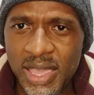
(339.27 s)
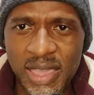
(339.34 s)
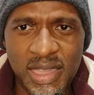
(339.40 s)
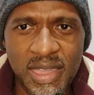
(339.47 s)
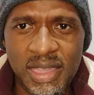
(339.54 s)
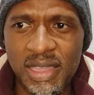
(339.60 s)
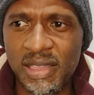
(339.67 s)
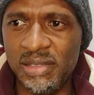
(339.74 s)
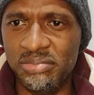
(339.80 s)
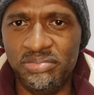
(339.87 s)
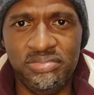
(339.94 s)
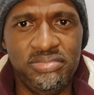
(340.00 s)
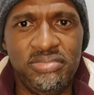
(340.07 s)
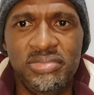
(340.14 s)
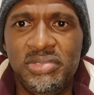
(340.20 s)

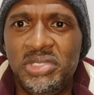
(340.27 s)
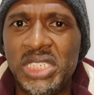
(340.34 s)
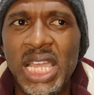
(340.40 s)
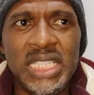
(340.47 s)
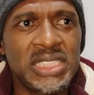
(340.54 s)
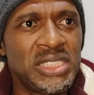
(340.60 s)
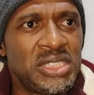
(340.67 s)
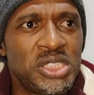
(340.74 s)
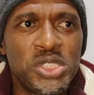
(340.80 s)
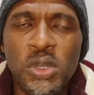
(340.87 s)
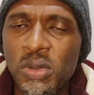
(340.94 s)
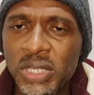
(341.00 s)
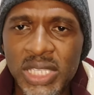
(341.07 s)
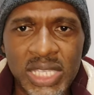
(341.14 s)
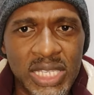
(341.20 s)
Uh, just
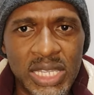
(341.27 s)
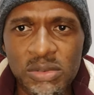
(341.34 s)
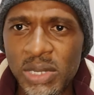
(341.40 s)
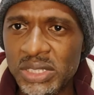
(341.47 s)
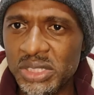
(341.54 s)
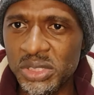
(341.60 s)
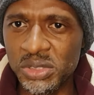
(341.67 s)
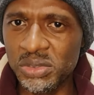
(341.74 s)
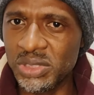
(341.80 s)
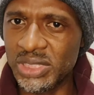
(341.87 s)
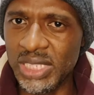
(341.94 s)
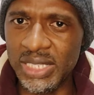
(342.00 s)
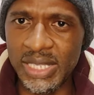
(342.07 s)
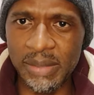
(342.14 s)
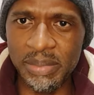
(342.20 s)
choking and wanting to
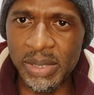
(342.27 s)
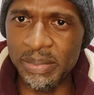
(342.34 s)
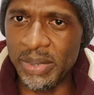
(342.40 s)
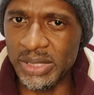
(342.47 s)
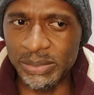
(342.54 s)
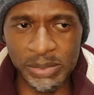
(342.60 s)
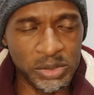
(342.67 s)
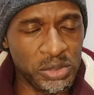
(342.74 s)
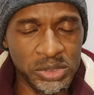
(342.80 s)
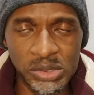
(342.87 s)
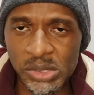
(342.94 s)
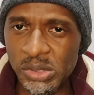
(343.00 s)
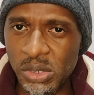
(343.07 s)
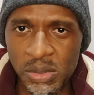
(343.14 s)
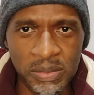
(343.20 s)
sell their papers because
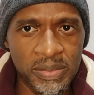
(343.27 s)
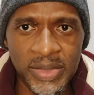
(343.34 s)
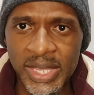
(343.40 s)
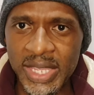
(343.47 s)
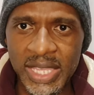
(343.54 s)
we know